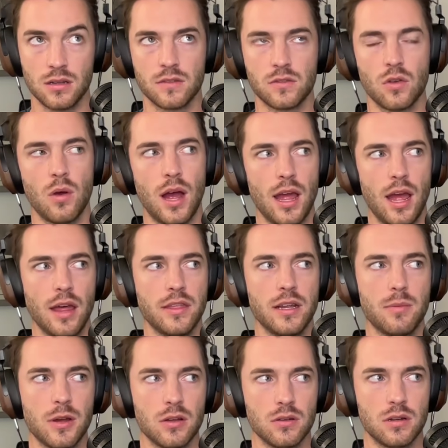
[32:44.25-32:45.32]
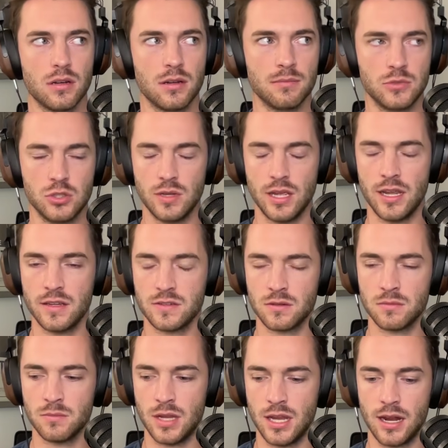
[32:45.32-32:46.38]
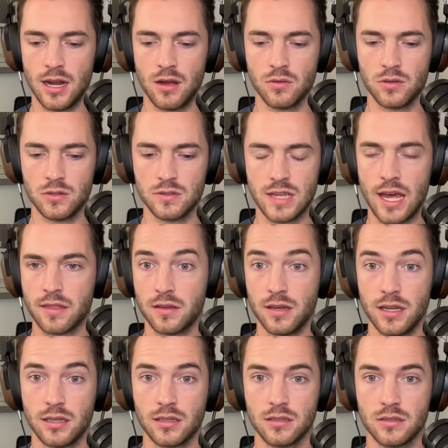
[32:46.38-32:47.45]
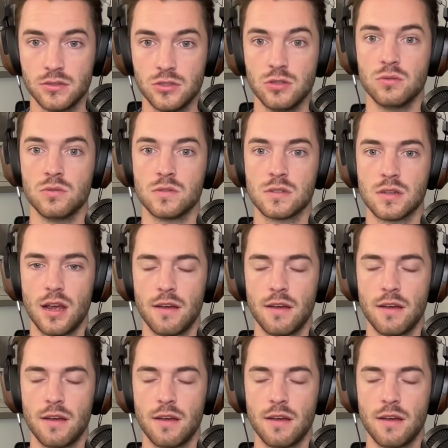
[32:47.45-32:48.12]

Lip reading: so I think about Judaism and how there's ethnic Jews.